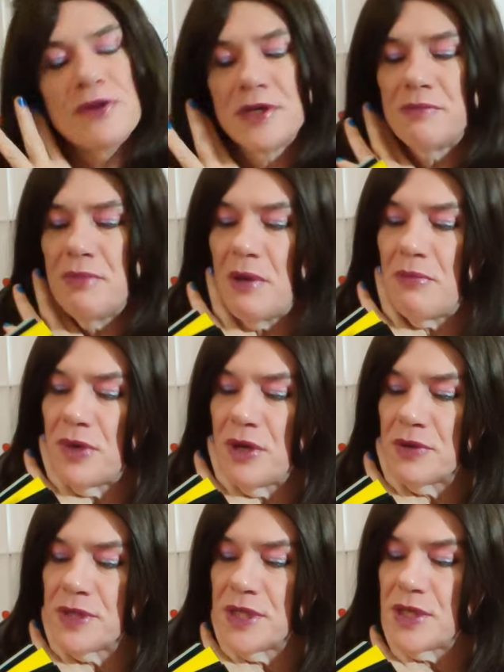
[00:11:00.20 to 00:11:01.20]
is your first
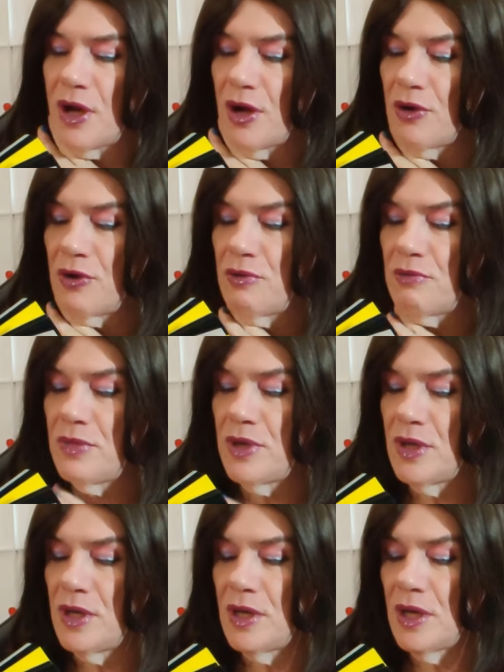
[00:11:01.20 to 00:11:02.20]
memory. Was this
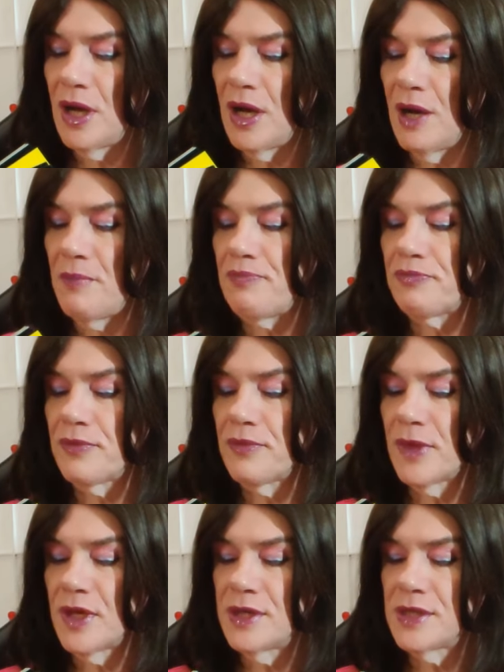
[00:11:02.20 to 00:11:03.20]
home?
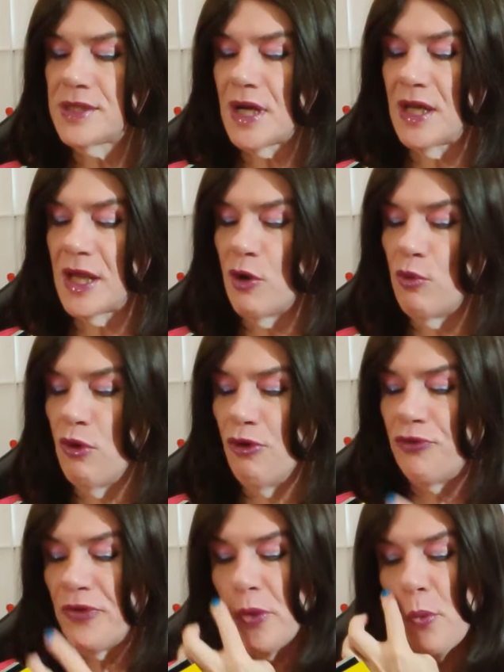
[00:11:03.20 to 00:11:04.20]
Suckling a
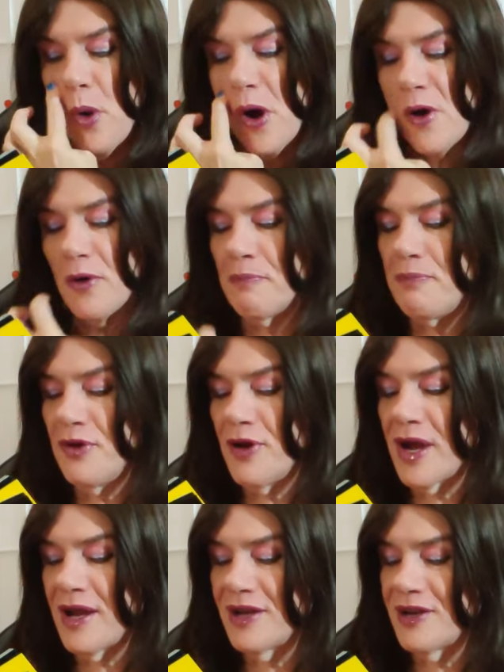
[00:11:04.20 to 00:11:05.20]
wolf in the wild,
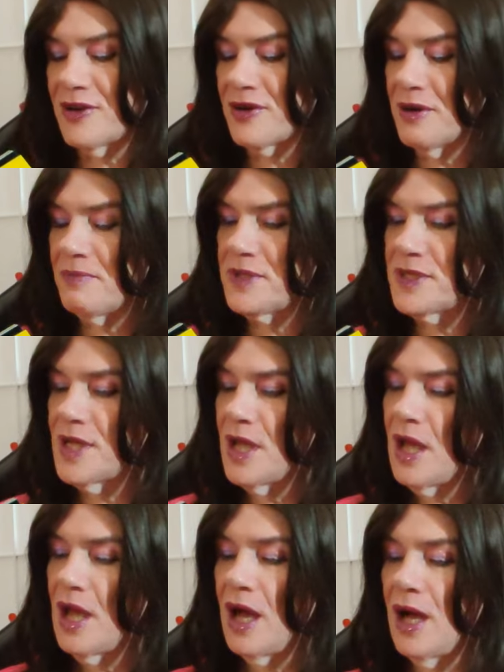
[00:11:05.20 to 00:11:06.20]
Birchen
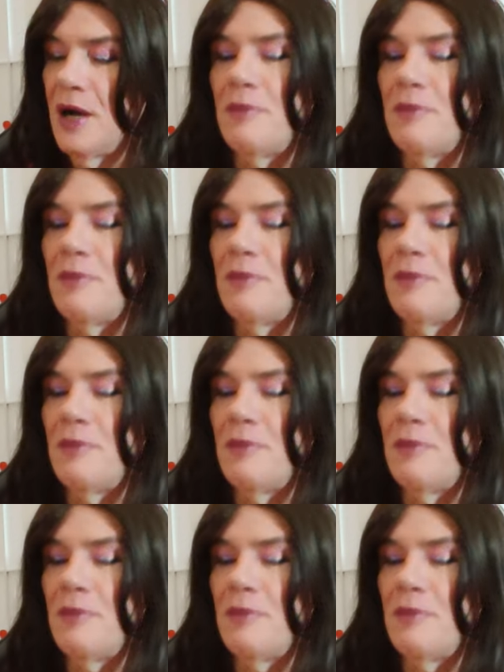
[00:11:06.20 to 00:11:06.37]
crypts.